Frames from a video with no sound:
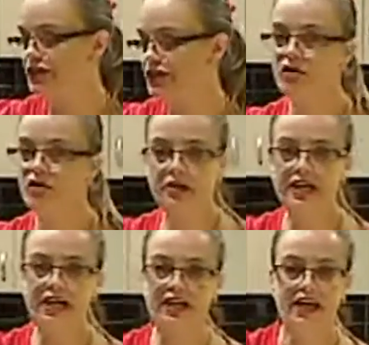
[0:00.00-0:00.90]

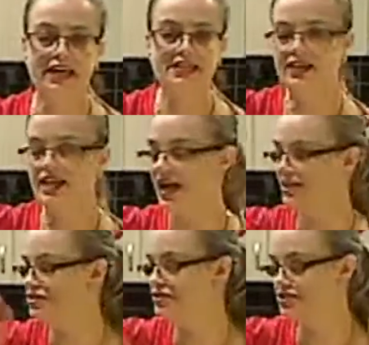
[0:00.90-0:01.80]
nobody is allowed
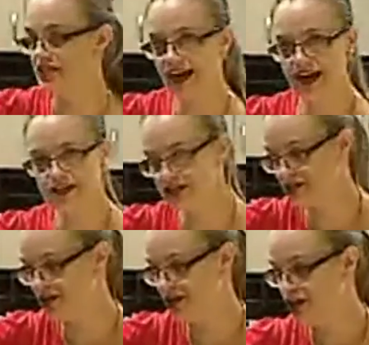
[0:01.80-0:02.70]
to touch
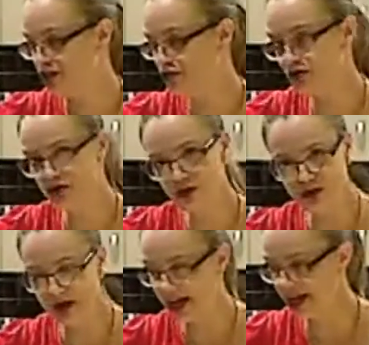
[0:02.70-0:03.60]
your
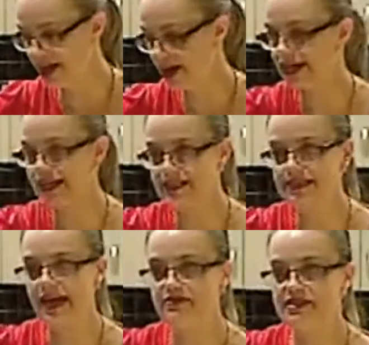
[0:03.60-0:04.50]
cookware unless
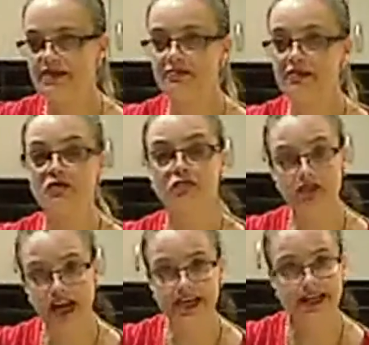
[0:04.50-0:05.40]
they have something
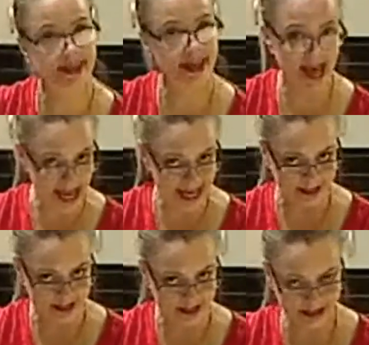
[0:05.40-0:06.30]
red in their
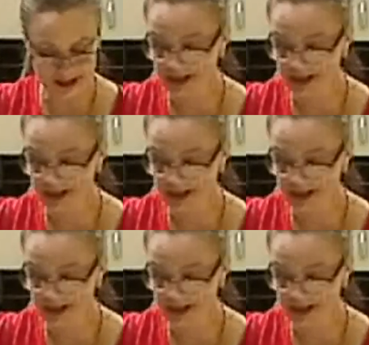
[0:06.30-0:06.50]
hands.